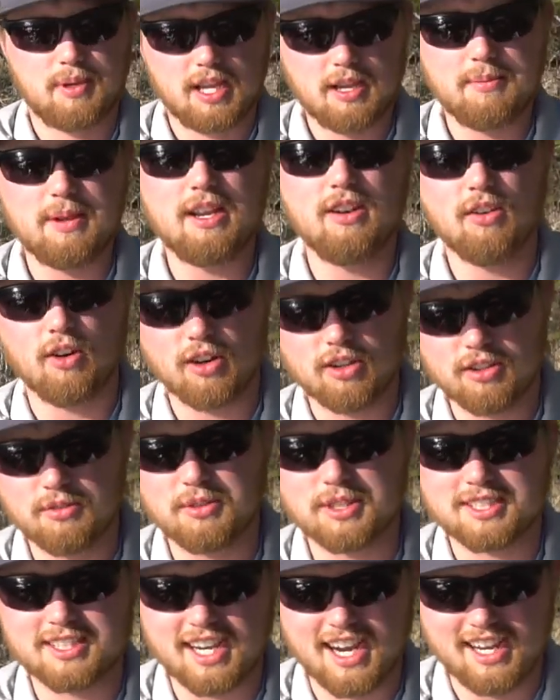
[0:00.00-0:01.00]
PB Northern
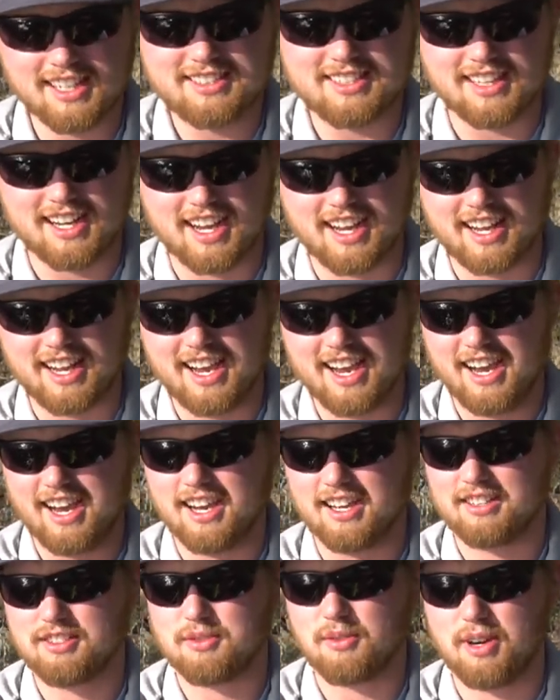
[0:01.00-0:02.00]
Wisconsin eye,
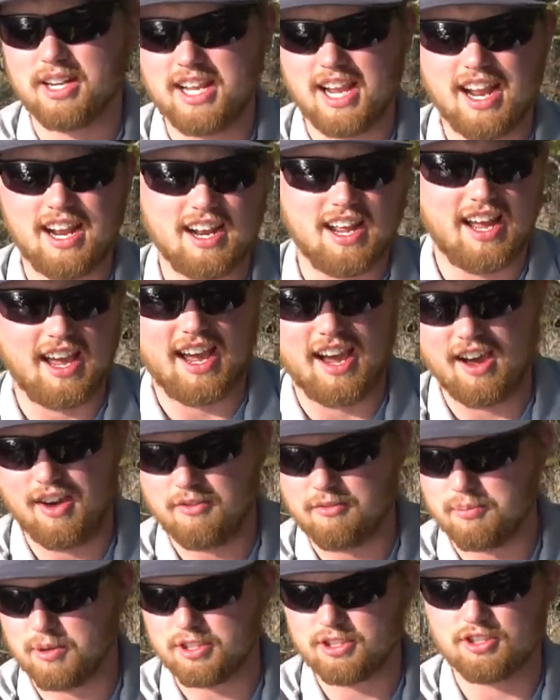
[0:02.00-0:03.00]
yeah. 28 and a
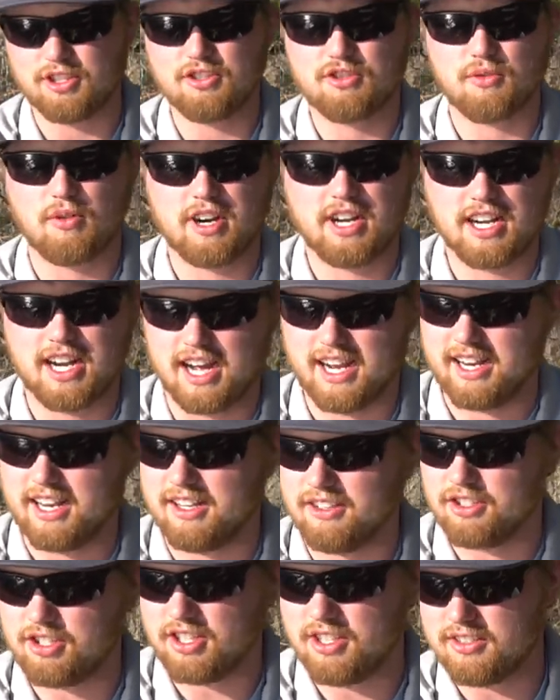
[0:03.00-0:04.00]
half, pushing 29
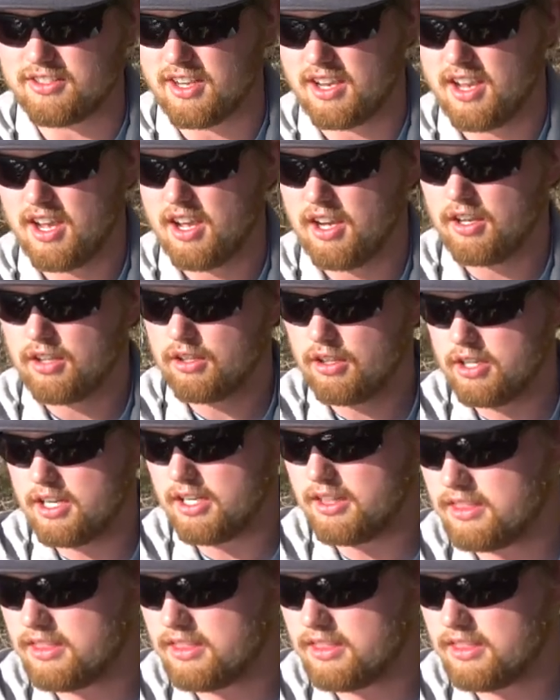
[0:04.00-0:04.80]
inches. Look